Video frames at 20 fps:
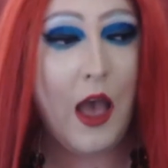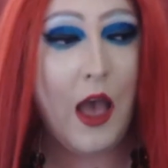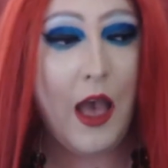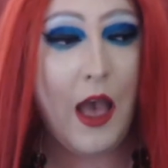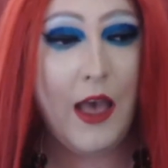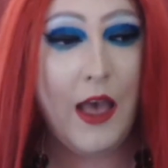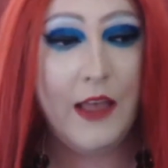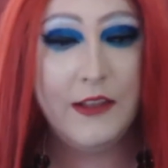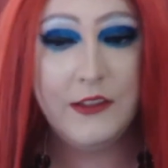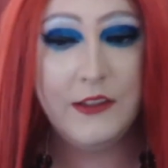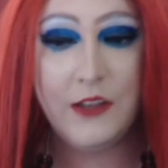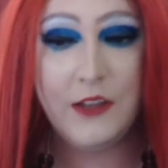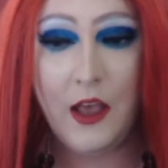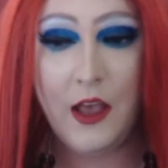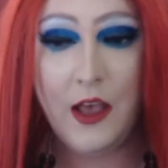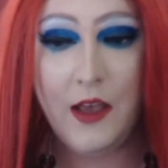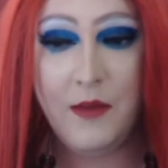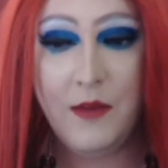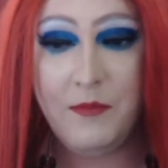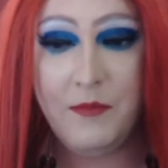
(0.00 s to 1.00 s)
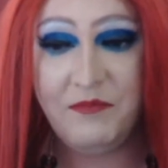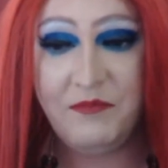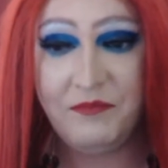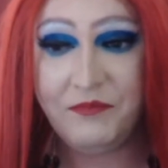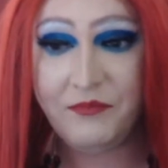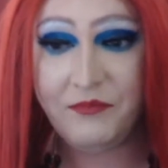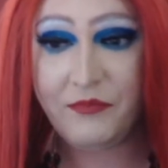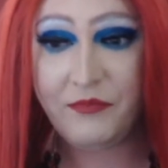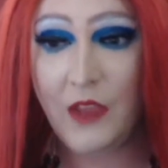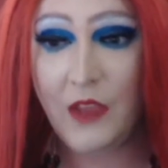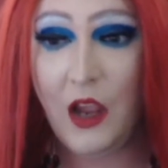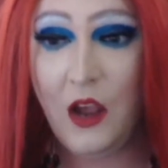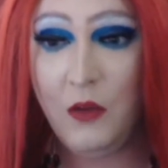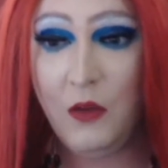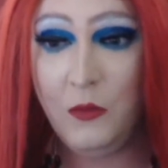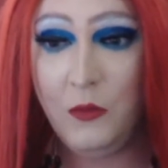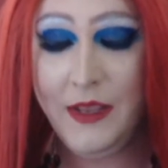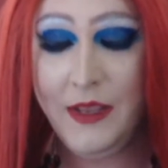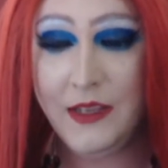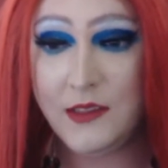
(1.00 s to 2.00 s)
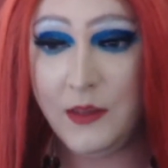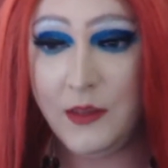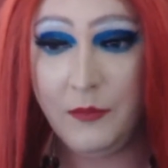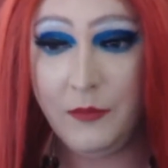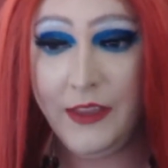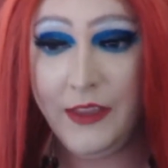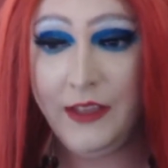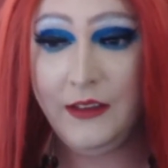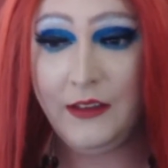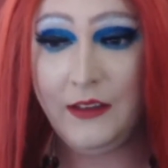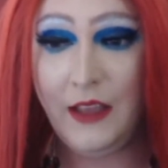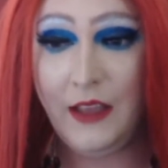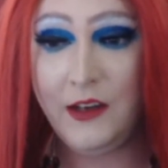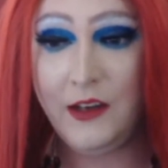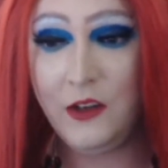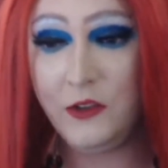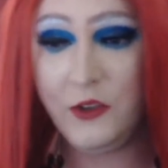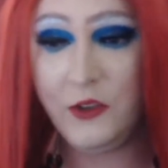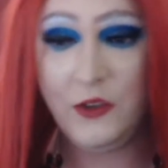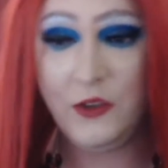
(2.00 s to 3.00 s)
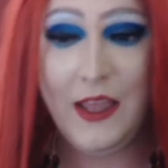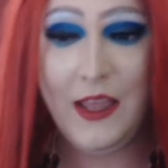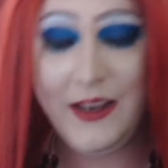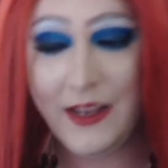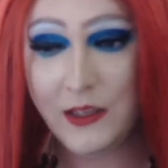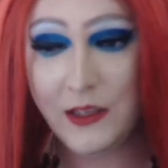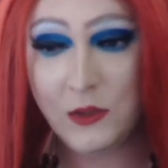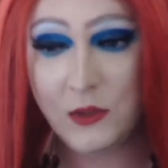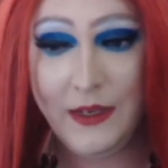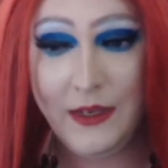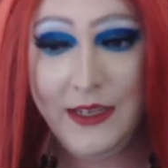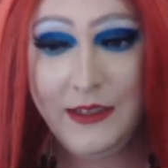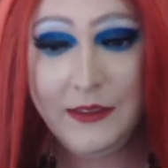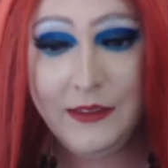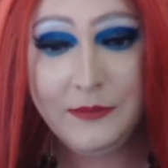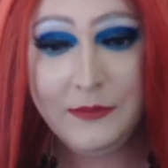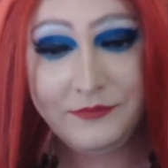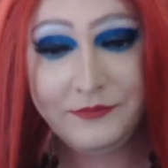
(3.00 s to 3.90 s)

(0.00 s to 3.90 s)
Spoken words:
and I will pick something and I'll do that next week.